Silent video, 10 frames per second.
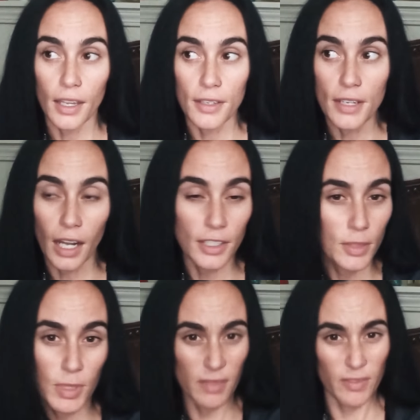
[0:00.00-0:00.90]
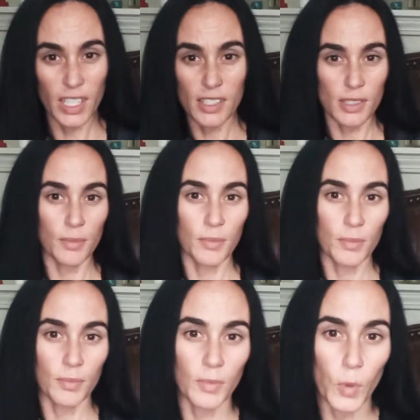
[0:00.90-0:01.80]
not to be a
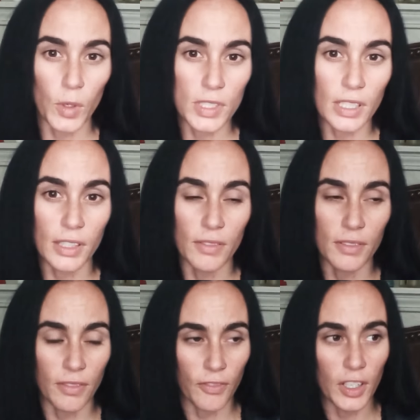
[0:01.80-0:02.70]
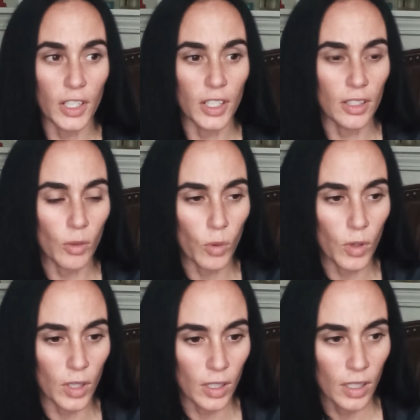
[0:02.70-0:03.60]
victim or to live in fear
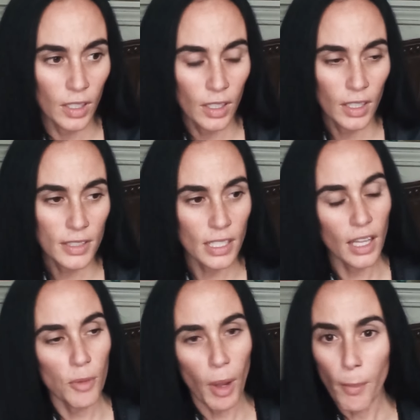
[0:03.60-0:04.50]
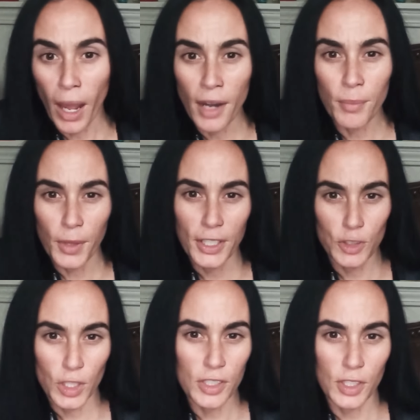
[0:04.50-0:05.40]
or to let my mind play
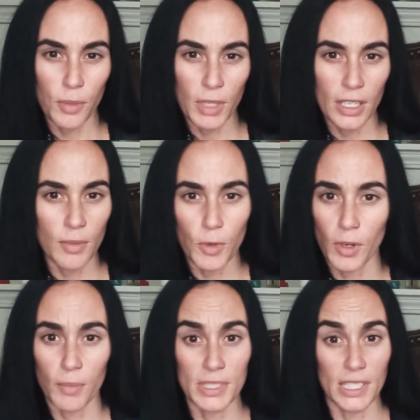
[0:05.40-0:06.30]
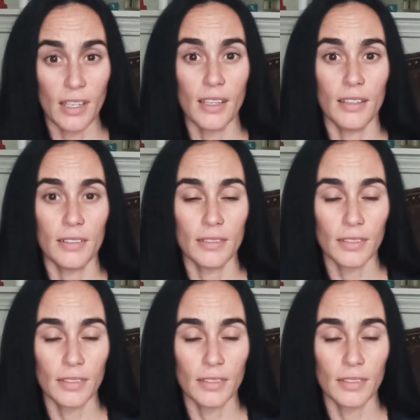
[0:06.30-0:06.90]
tricks on me anymore. I'm done.